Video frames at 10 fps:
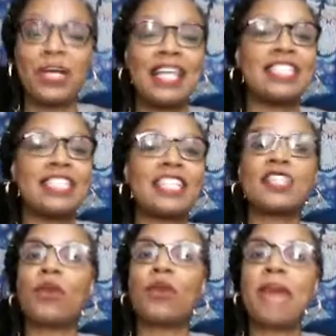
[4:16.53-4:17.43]
Just
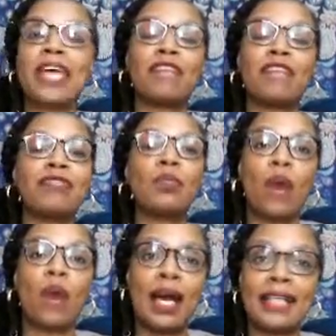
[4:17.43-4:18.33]
go back and
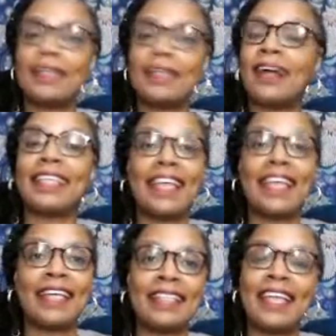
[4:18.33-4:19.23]
rewind
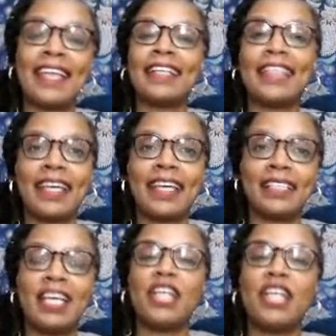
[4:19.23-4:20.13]
again and again
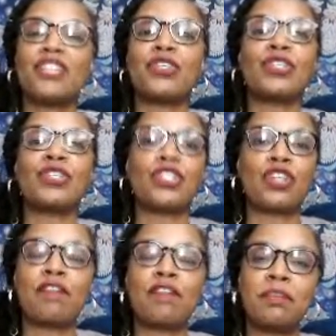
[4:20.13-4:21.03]
so you can
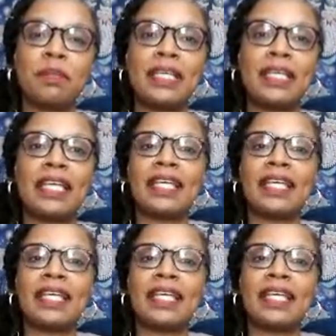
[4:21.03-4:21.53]
start from the beginning,